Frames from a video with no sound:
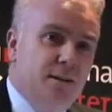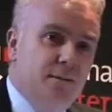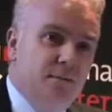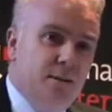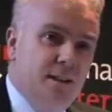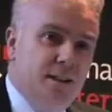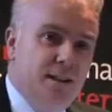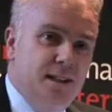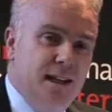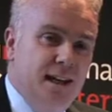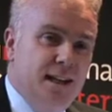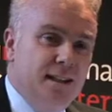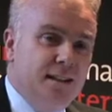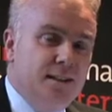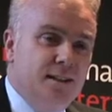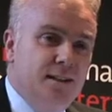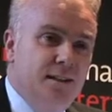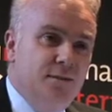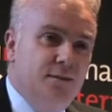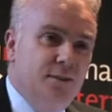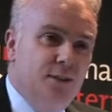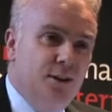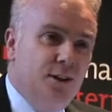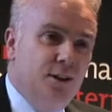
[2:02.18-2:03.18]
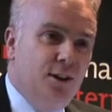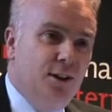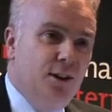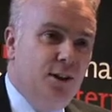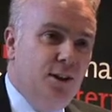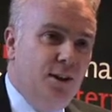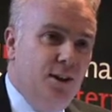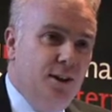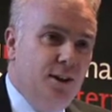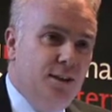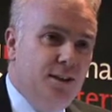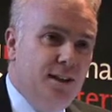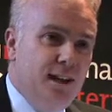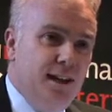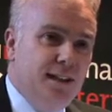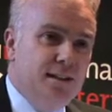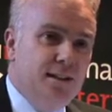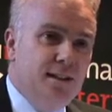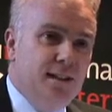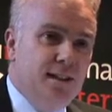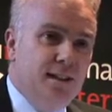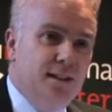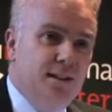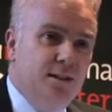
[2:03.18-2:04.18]
and we danced, if you could call it
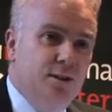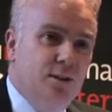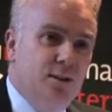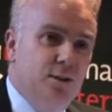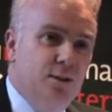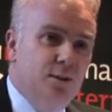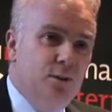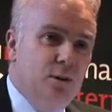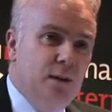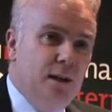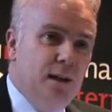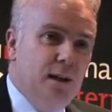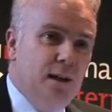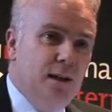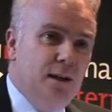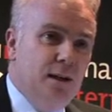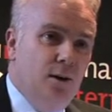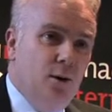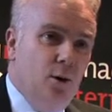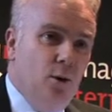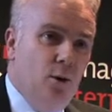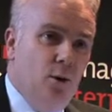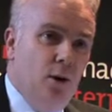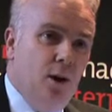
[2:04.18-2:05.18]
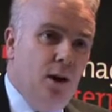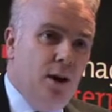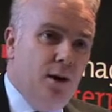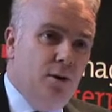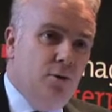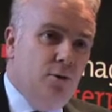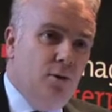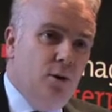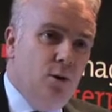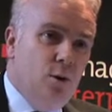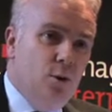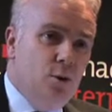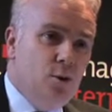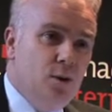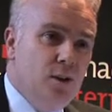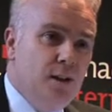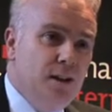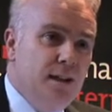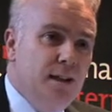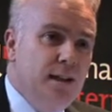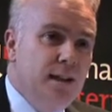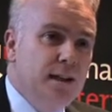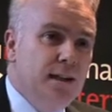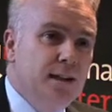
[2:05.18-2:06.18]
dancing, to a whole lot of
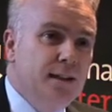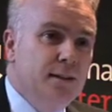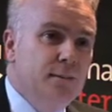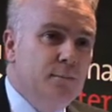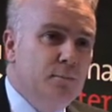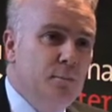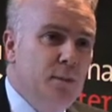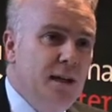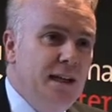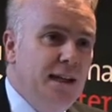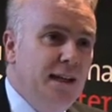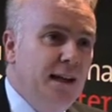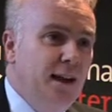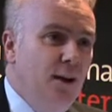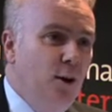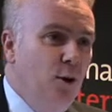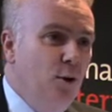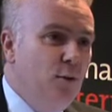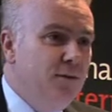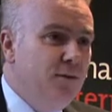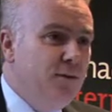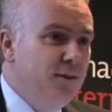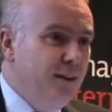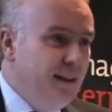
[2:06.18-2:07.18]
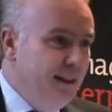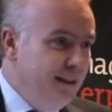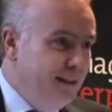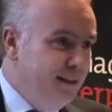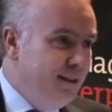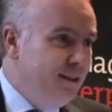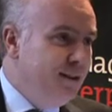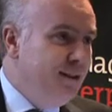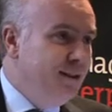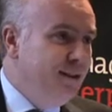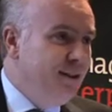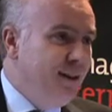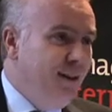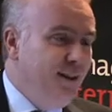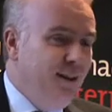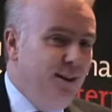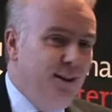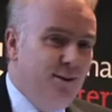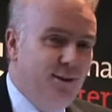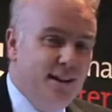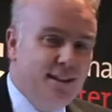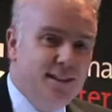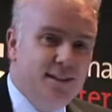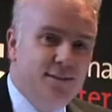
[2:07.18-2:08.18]
Rosie and Meatloaf and all
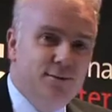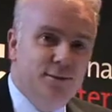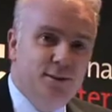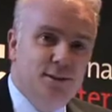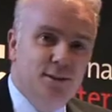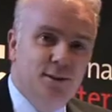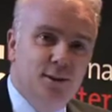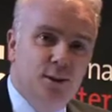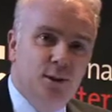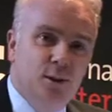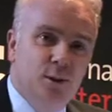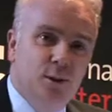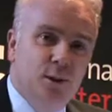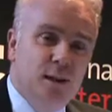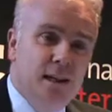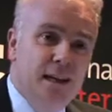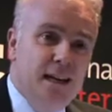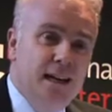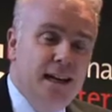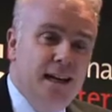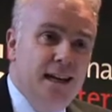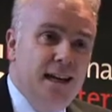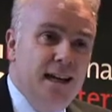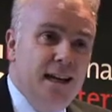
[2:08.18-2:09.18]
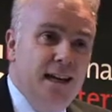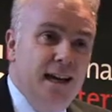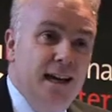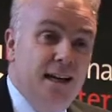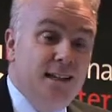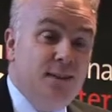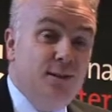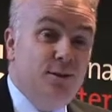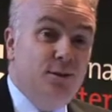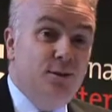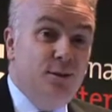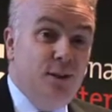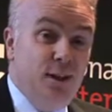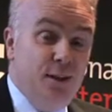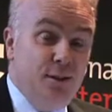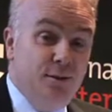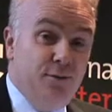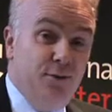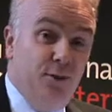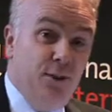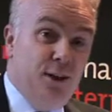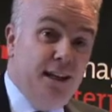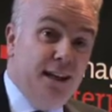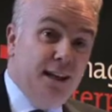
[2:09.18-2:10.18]
the rest of it. So it's
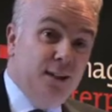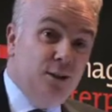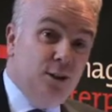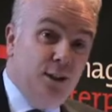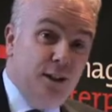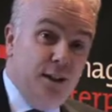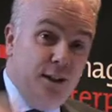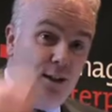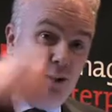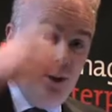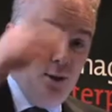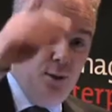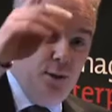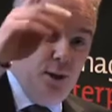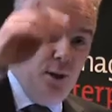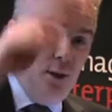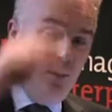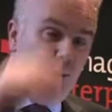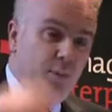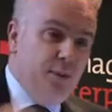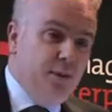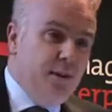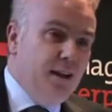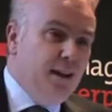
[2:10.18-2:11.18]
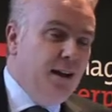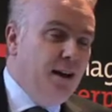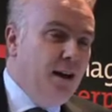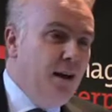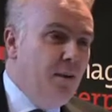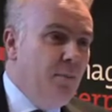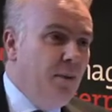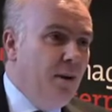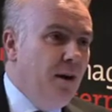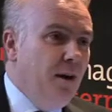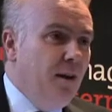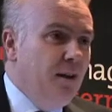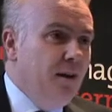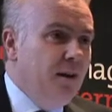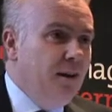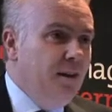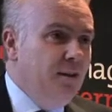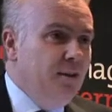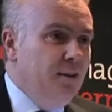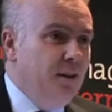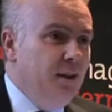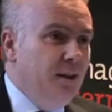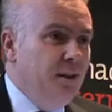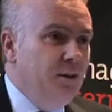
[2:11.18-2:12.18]
funny actually queuing up in the car park
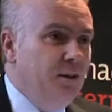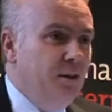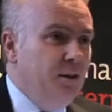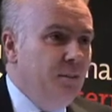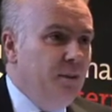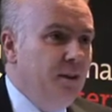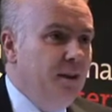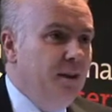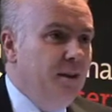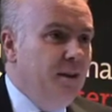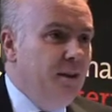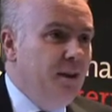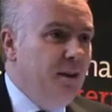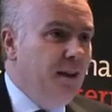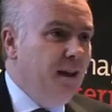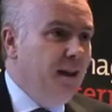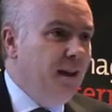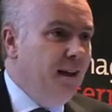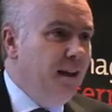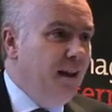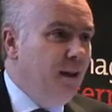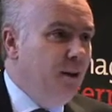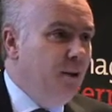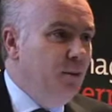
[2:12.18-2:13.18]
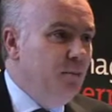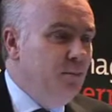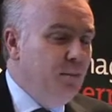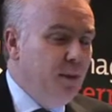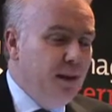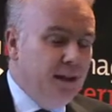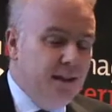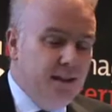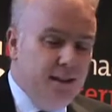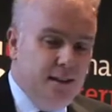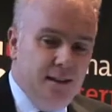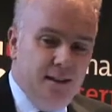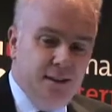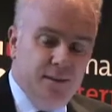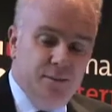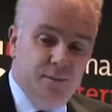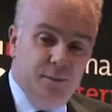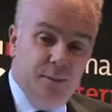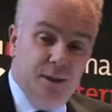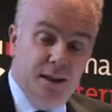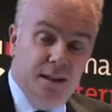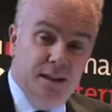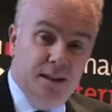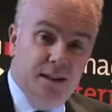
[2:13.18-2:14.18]
out there to come into the nightclub back in the
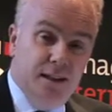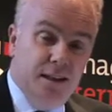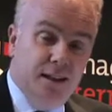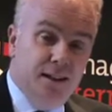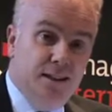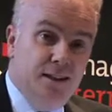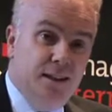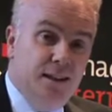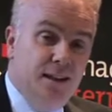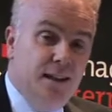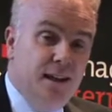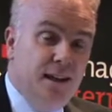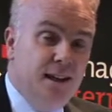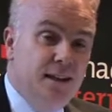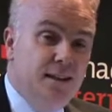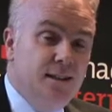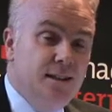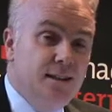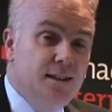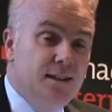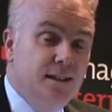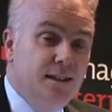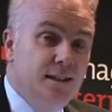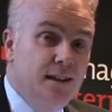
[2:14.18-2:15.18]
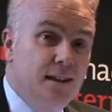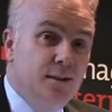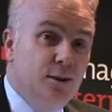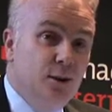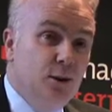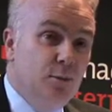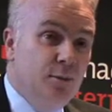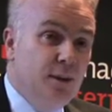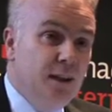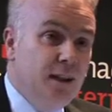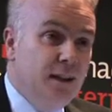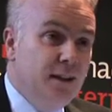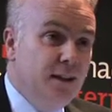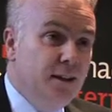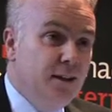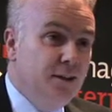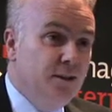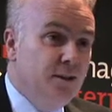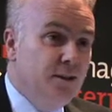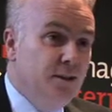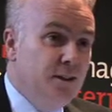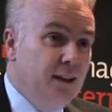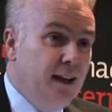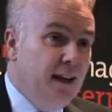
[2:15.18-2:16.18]
1980s, and then coming in here
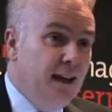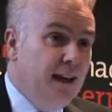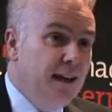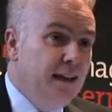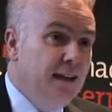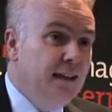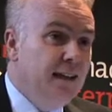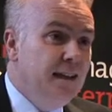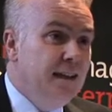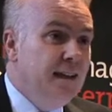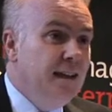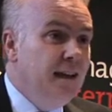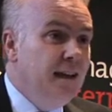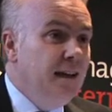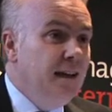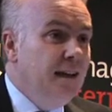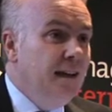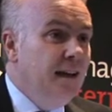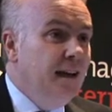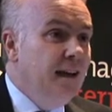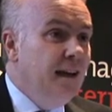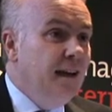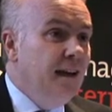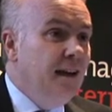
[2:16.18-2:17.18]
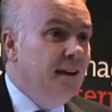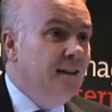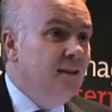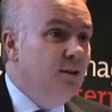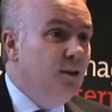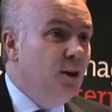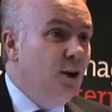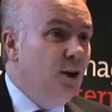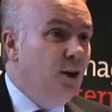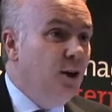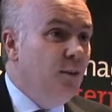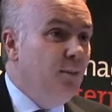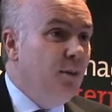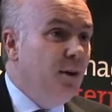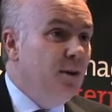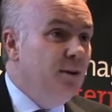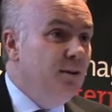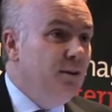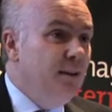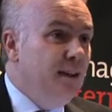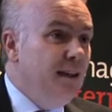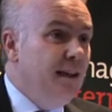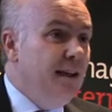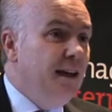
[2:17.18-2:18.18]
today to talk
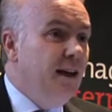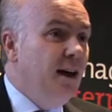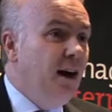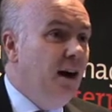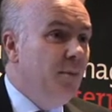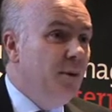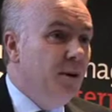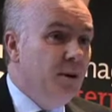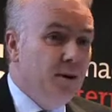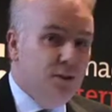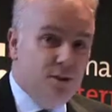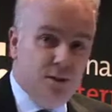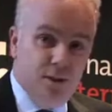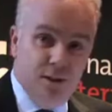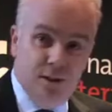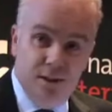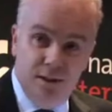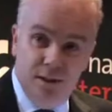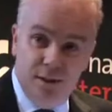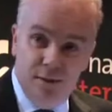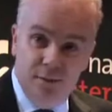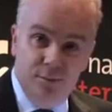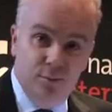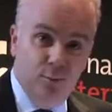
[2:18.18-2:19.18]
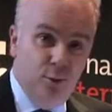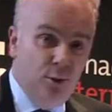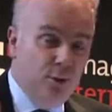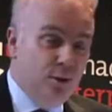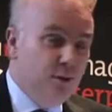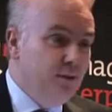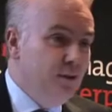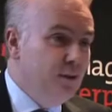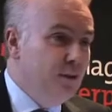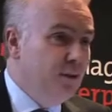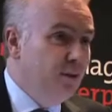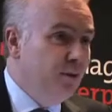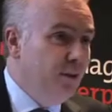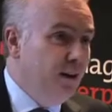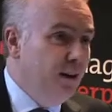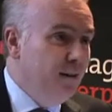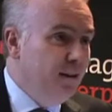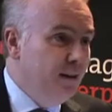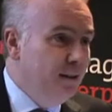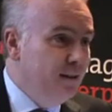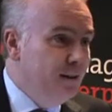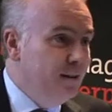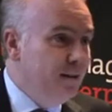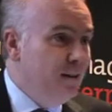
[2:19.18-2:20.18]
about e-commerce and the wonderful
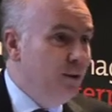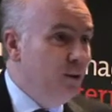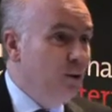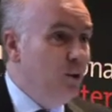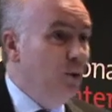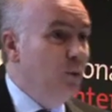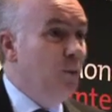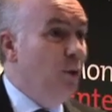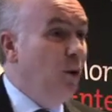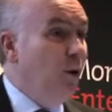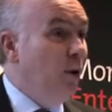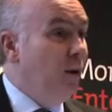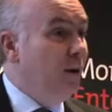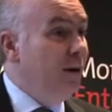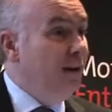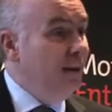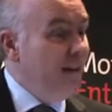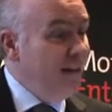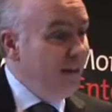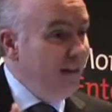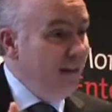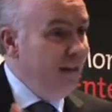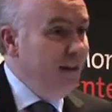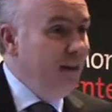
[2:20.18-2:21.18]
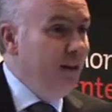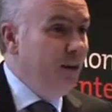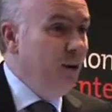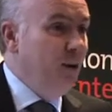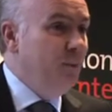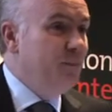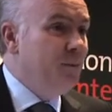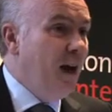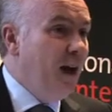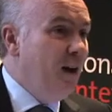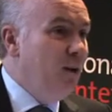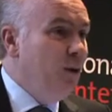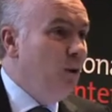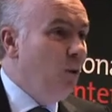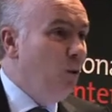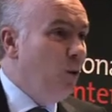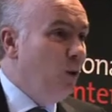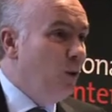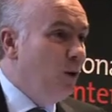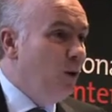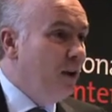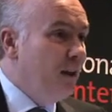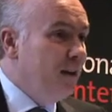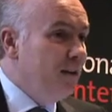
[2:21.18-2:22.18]
surroundings of the Newmore. You know, how the
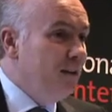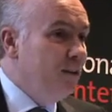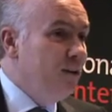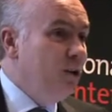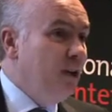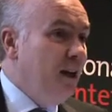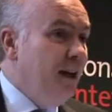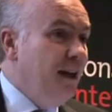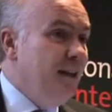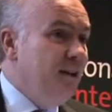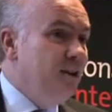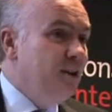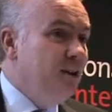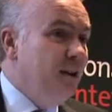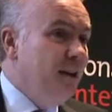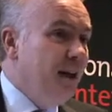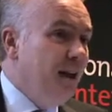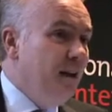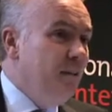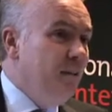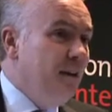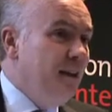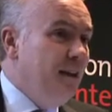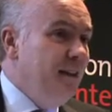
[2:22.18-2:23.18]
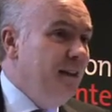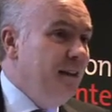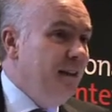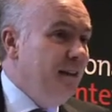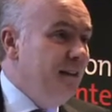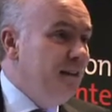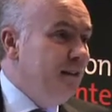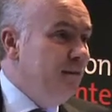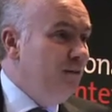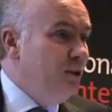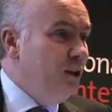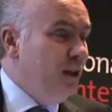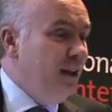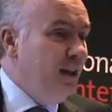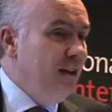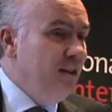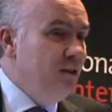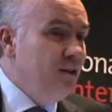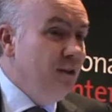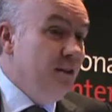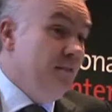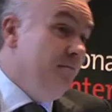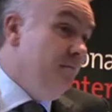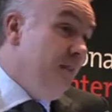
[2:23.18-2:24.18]
world has changed and how many things have
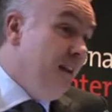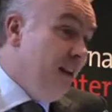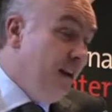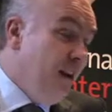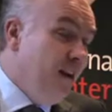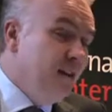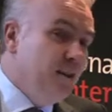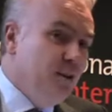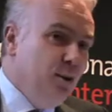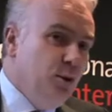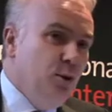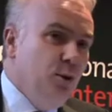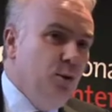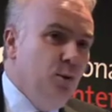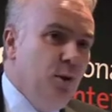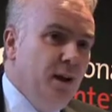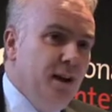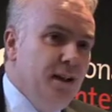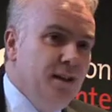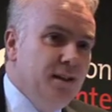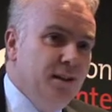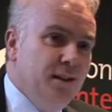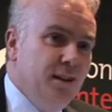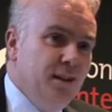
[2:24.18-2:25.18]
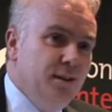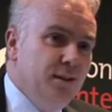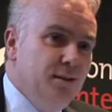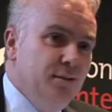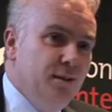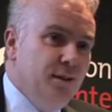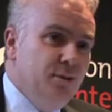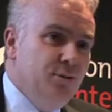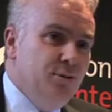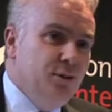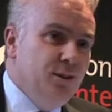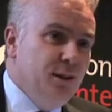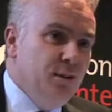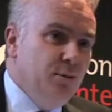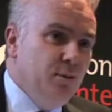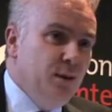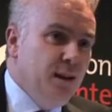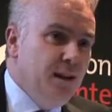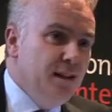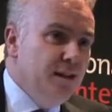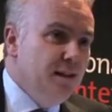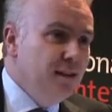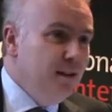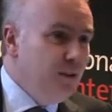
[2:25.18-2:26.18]
changed in lots of good ways and lots of interesting
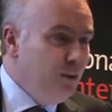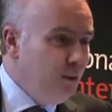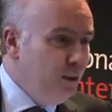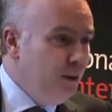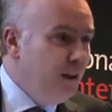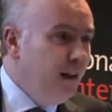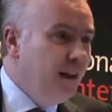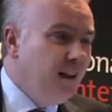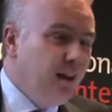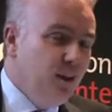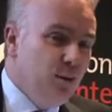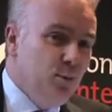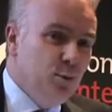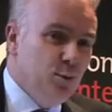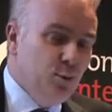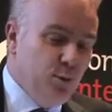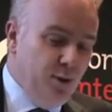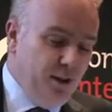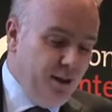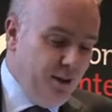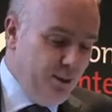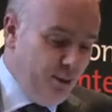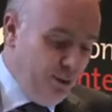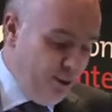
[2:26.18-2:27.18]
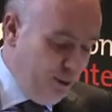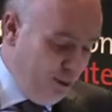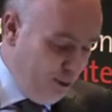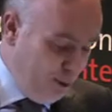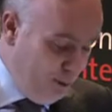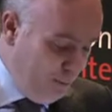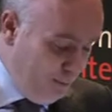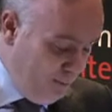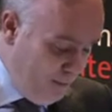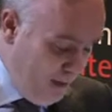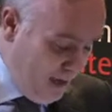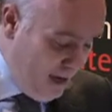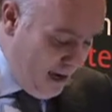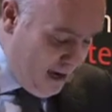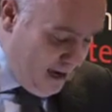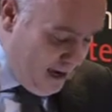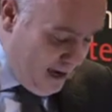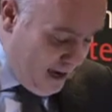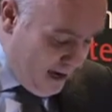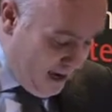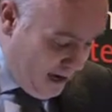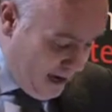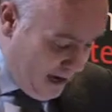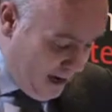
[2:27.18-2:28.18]
ways, although the nightclub was pretty good too.
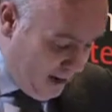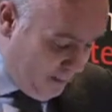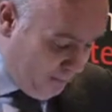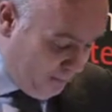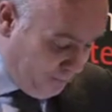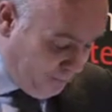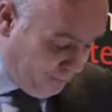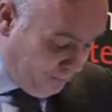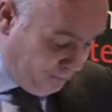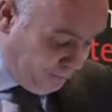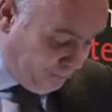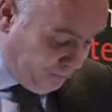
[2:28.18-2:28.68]
I